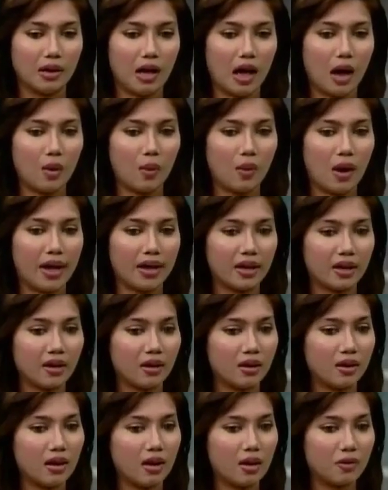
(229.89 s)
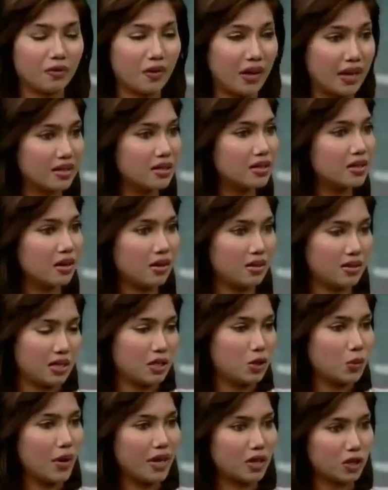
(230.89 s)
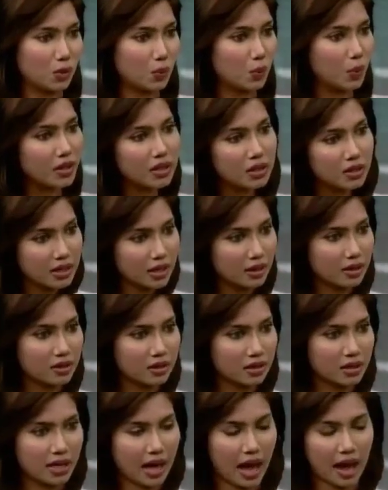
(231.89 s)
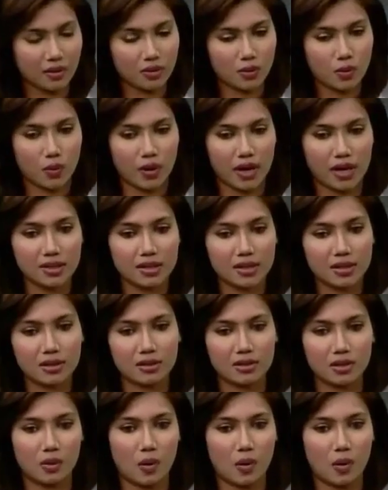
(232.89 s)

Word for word: how I can uh, face a situation with dignity and grace.